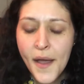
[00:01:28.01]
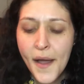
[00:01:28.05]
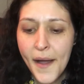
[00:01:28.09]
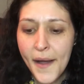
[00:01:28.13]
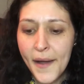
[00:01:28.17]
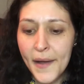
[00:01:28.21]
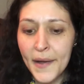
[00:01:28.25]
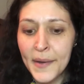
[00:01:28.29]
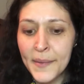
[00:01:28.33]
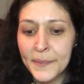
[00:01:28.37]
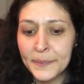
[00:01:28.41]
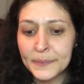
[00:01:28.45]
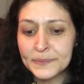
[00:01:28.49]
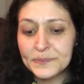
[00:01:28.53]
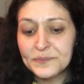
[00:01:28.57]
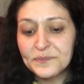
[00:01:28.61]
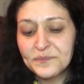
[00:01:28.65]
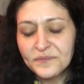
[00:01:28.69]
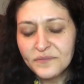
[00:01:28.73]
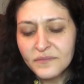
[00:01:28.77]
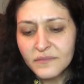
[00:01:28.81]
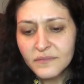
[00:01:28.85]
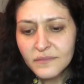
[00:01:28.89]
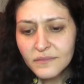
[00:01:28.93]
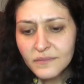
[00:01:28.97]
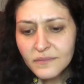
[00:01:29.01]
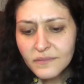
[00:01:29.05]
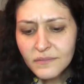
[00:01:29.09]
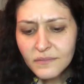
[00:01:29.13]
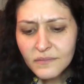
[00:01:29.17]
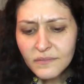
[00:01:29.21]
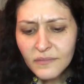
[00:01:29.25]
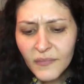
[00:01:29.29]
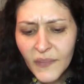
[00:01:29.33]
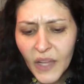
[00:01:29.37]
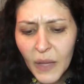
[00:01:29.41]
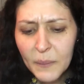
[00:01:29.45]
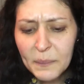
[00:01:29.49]

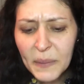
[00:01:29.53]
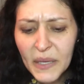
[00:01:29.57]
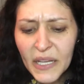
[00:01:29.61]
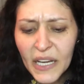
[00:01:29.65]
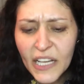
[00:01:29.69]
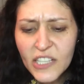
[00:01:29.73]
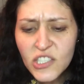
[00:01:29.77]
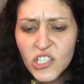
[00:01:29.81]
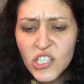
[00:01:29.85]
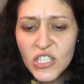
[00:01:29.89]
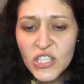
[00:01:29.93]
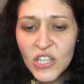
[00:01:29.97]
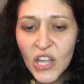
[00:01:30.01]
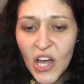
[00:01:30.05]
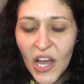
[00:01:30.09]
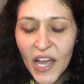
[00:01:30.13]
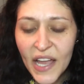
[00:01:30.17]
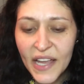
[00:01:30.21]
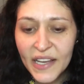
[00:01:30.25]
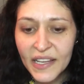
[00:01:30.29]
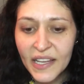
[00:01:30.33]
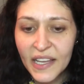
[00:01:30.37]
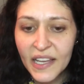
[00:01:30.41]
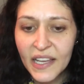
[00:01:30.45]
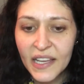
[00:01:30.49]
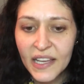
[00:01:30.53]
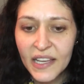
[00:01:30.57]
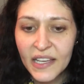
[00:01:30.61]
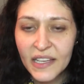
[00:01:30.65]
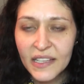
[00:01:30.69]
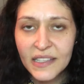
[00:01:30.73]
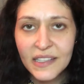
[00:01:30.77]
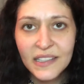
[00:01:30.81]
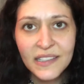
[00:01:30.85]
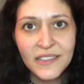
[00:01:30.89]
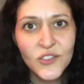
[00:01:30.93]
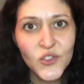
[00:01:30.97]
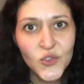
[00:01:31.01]
But I just thought
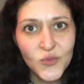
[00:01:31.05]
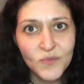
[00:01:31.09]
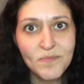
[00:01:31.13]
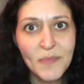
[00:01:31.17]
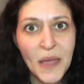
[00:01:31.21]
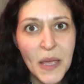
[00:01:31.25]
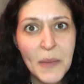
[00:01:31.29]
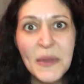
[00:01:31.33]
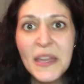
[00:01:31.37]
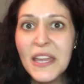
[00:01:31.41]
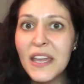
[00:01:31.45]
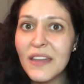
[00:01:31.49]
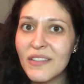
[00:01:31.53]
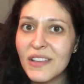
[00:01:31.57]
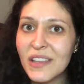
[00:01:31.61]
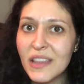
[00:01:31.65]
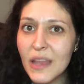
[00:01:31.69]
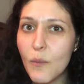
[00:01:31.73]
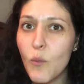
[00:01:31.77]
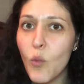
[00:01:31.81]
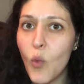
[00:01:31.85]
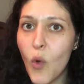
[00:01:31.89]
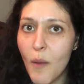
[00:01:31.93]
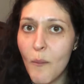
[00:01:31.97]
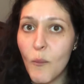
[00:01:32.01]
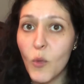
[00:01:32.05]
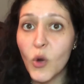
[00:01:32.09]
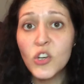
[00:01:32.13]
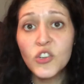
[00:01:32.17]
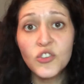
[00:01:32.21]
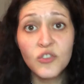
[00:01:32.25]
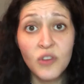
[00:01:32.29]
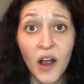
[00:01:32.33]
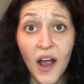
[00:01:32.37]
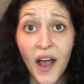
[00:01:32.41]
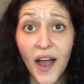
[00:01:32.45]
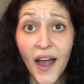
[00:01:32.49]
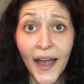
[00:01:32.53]
maybe giving them one more
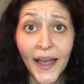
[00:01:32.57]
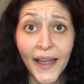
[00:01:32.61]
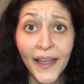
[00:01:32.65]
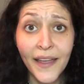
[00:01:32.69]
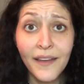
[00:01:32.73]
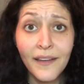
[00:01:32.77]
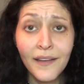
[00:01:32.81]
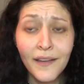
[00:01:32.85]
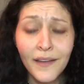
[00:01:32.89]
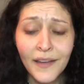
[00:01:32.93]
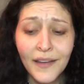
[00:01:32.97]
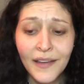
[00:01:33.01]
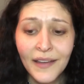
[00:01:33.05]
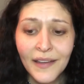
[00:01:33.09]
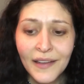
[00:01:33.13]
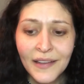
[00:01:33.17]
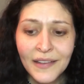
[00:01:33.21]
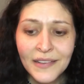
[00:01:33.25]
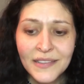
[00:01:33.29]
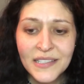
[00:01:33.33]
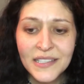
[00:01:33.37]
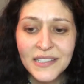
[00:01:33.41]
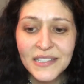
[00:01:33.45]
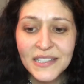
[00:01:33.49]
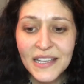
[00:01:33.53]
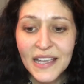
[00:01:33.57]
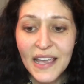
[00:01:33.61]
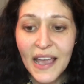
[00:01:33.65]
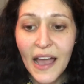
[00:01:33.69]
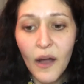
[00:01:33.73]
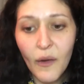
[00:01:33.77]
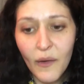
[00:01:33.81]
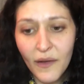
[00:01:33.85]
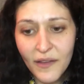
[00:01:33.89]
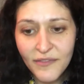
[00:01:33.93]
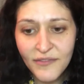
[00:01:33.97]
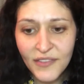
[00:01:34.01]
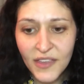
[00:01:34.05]
try to see
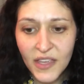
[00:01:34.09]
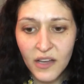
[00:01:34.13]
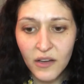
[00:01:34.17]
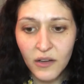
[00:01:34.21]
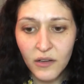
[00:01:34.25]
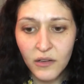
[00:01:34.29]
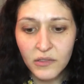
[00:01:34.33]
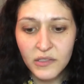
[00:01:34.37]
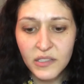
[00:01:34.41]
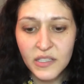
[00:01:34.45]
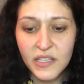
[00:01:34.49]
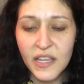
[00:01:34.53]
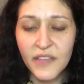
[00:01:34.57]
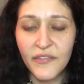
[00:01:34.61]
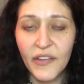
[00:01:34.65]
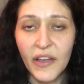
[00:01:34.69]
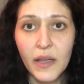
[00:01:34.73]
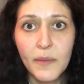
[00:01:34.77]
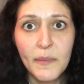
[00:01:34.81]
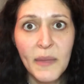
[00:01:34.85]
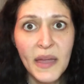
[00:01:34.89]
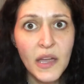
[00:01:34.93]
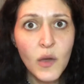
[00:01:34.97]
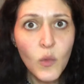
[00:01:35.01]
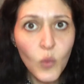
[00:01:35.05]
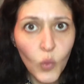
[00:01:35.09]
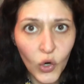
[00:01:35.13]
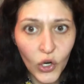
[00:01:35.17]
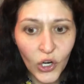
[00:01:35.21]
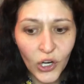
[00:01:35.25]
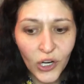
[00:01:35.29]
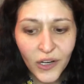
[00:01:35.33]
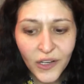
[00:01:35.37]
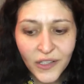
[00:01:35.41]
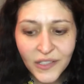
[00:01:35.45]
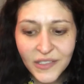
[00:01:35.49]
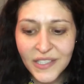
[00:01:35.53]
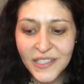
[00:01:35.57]
how I feel, to see if I can make it
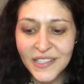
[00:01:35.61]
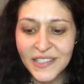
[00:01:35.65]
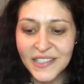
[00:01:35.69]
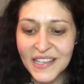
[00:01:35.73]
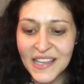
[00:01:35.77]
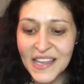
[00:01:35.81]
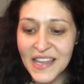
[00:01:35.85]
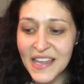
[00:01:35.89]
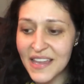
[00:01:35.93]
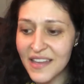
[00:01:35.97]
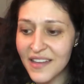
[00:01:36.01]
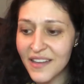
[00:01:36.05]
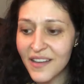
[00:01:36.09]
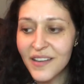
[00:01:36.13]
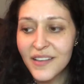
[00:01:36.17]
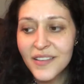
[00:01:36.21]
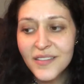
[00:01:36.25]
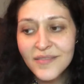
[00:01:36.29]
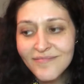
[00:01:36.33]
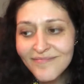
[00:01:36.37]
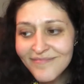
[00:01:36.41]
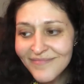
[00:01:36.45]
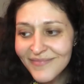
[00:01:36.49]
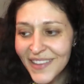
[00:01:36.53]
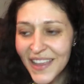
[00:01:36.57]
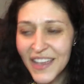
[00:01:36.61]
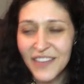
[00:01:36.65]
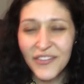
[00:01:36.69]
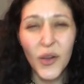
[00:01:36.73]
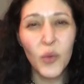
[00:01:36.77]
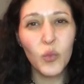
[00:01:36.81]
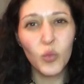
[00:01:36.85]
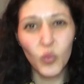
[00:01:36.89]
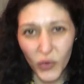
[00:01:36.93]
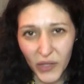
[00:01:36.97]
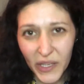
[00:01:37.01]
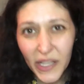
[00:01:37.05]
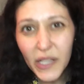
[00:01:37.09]
work, to see if
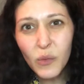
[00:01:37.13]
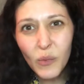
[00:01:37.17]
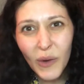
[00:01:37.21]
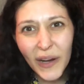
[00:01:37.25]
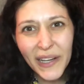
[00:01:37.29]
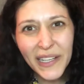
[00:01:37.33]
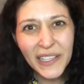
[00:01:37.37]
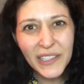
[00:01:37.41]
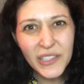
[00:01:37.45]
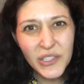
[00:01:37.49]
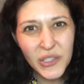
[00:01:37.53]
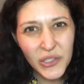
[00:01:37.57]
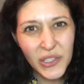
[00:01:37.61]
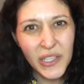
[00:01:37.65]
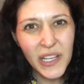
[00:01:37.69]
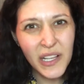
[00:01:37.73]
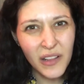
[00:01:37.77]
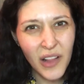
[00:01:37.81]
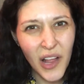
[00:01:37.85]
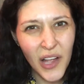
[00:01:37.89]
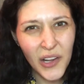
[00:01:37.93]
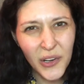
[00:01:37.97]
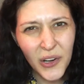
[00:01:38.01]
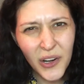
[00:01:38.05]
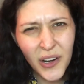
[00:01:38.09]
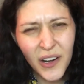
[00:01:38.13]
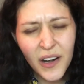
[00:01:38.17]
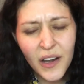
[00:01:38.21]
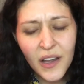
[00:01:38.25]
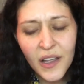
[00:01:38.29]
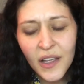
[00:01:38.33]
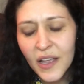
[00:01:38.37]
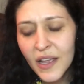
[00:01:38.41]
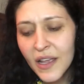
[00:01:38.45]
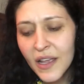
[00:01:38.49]
I'm really ready to declutter,